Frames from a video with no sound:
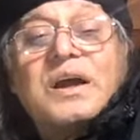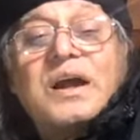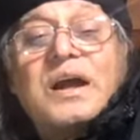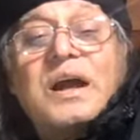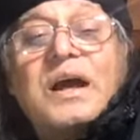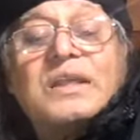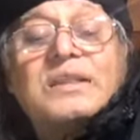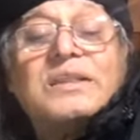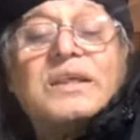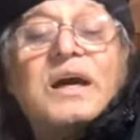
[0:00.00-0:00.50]

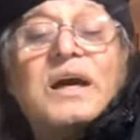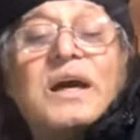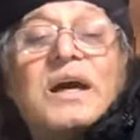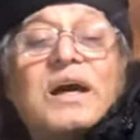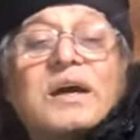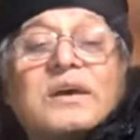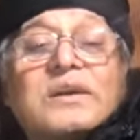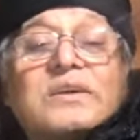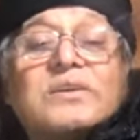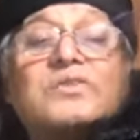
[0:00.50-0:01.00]
And
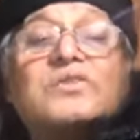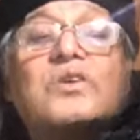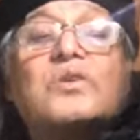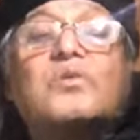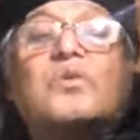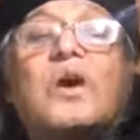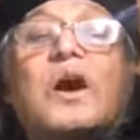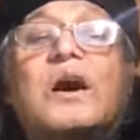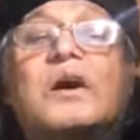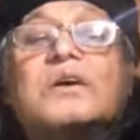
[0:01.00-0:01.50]
the reason
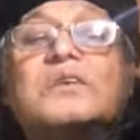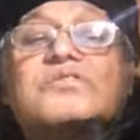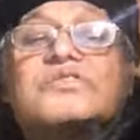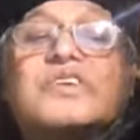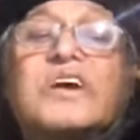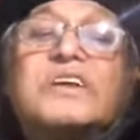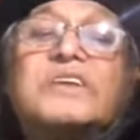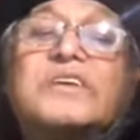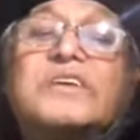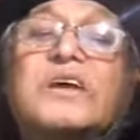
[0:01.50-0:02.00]
why
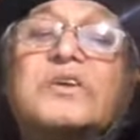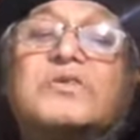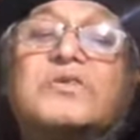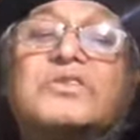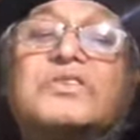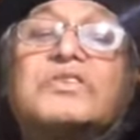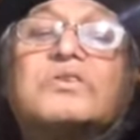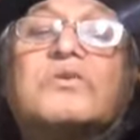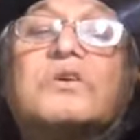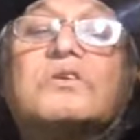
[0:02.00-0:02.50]
Saitan
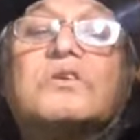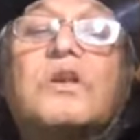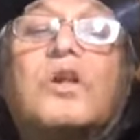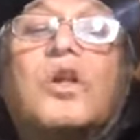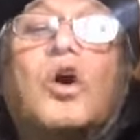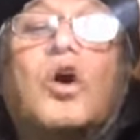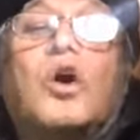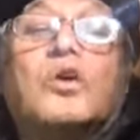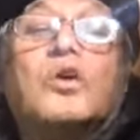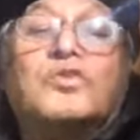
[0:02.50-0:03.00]
Rushdie was
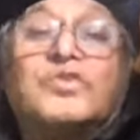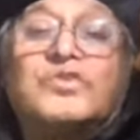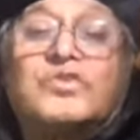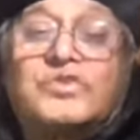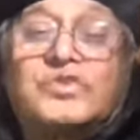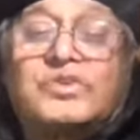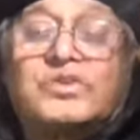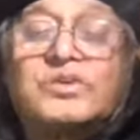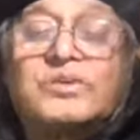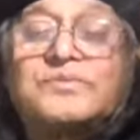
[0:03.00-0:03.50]

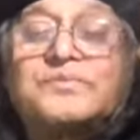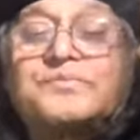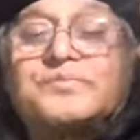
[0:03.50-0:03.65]
launched